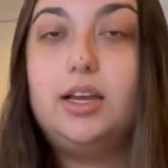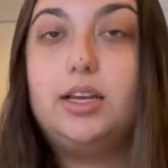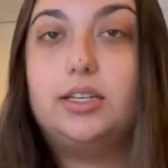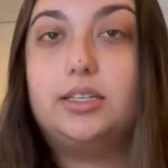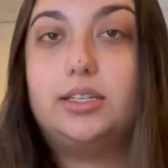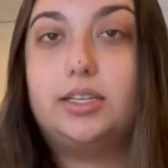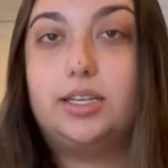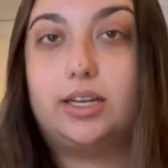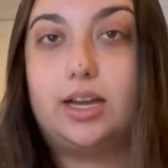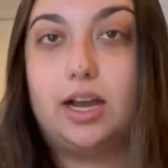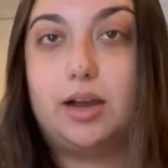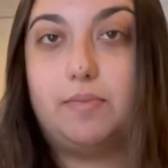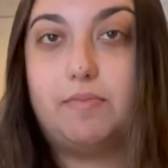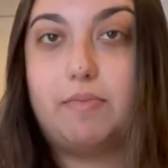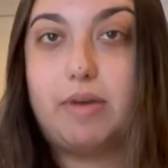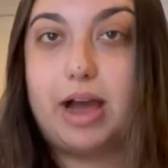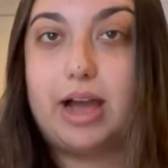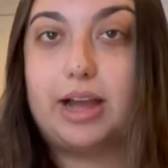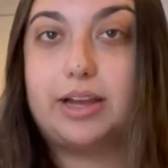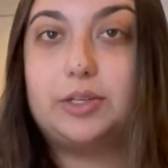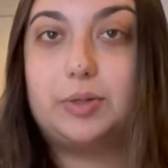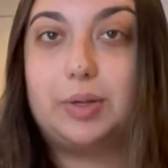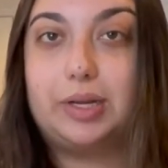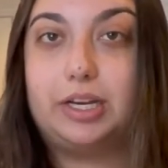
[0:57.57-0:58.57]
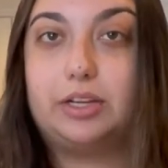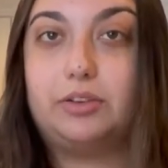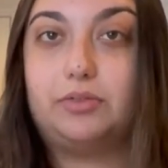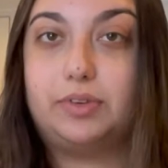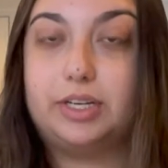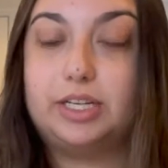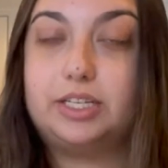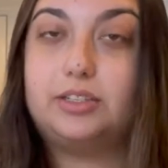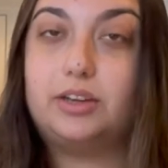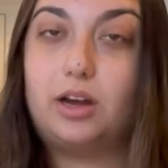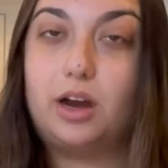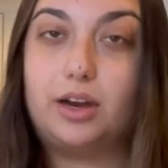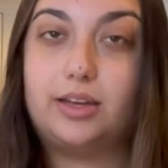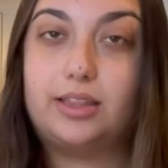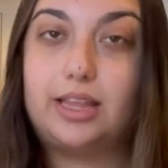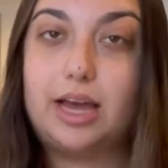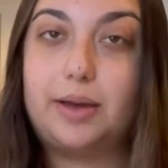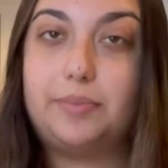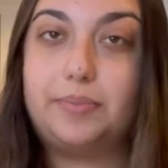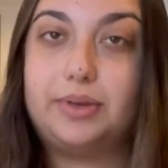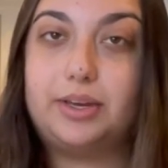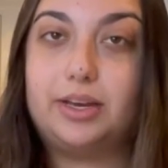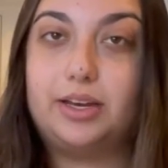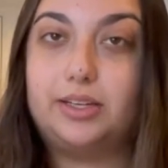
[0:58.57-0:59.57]
to come back so I can restock
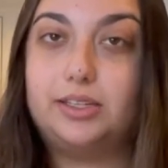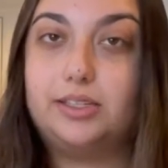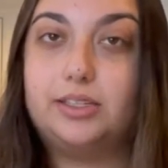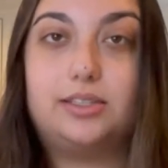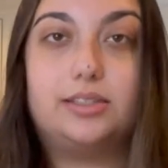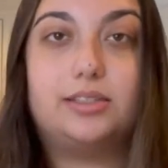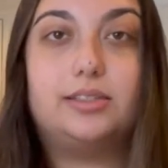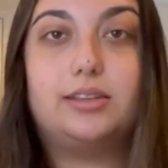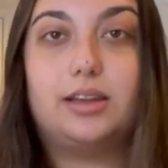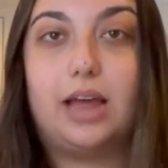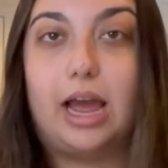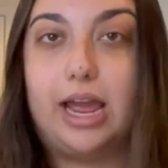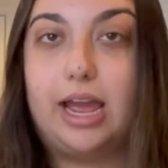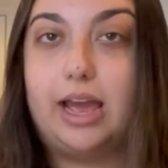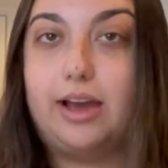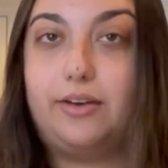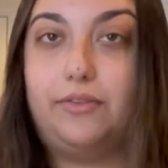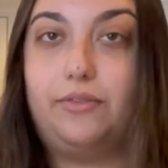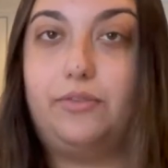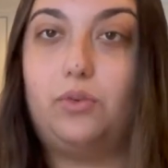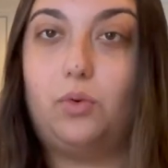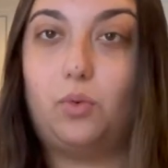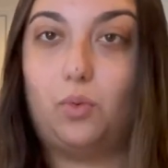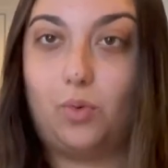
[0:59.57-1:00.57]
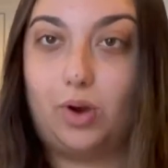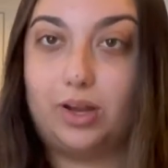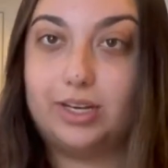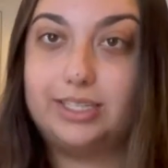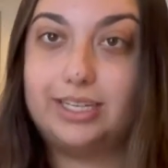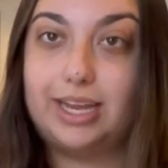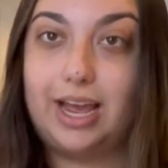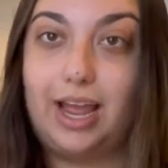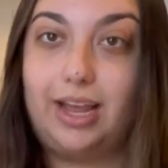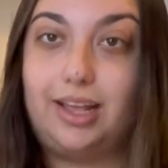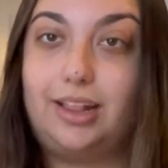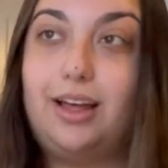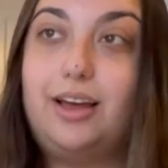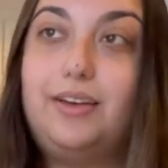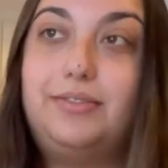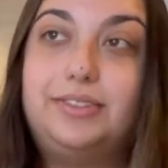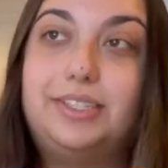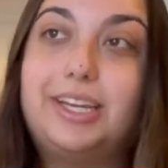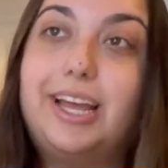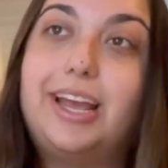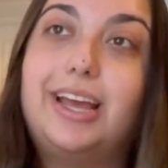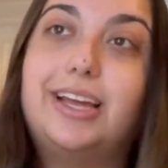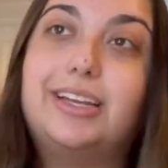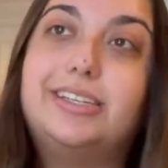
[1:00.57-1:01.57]
that because I have one tag
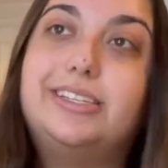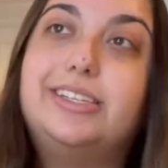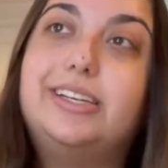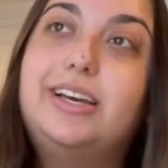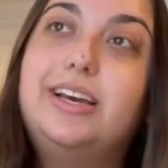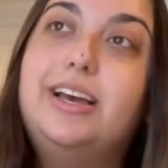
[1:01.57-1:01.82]
left and